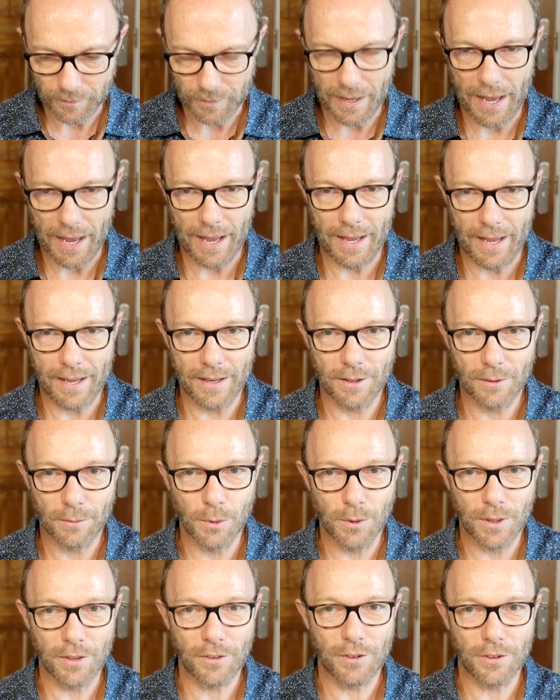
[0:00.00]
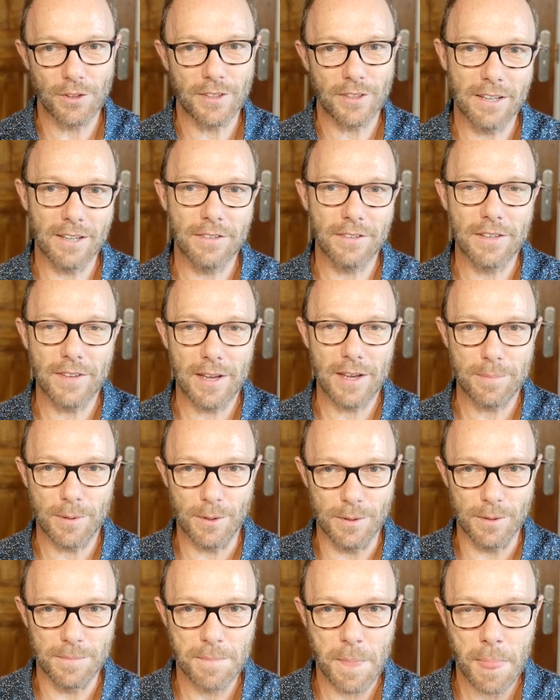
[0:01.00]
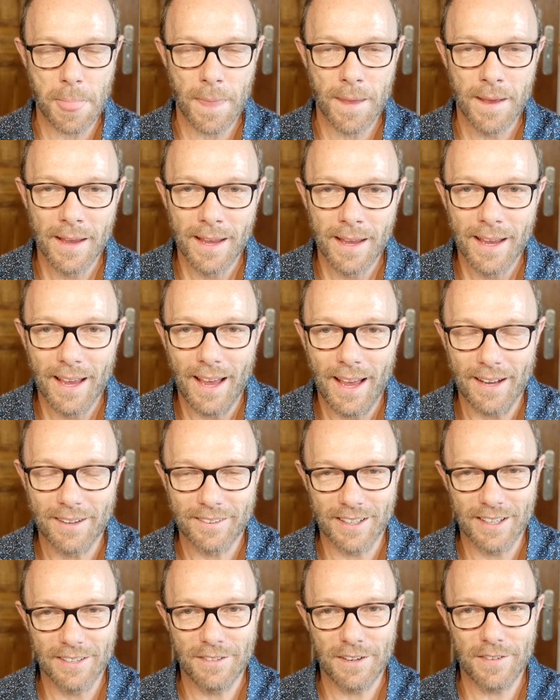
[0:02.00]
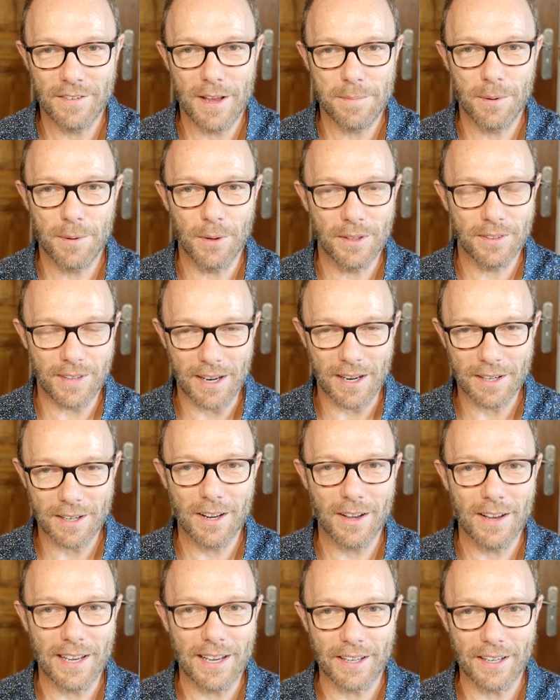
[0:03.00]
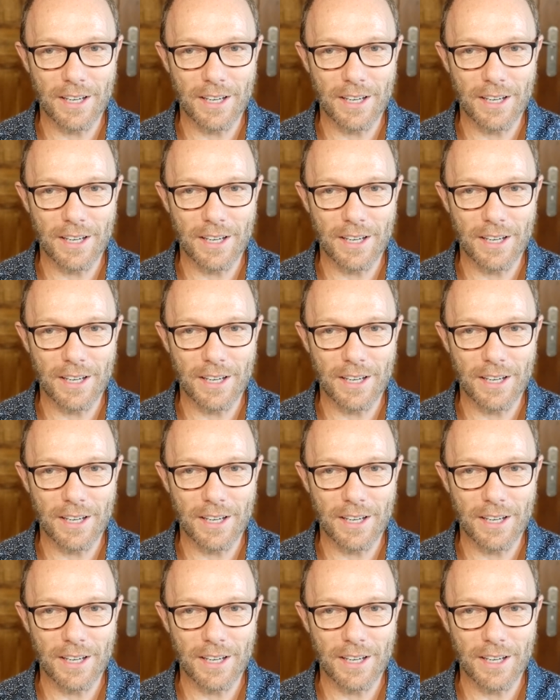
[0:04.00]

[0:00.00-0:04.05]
and walking through Tel Aviv airport. And Tel Aviv airport is unlike,